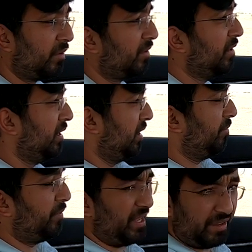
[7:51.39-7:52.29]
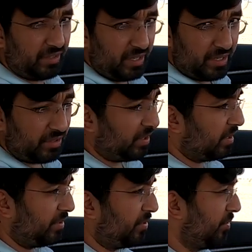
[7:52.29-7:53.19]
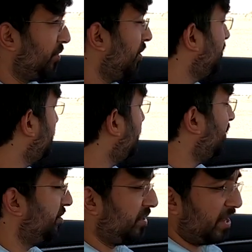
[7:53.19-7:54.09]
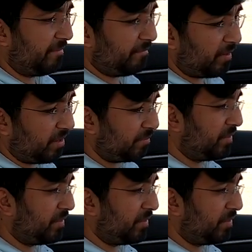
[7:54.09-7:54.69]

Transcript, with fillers: although I'm pretty excited to get you onto the drive part.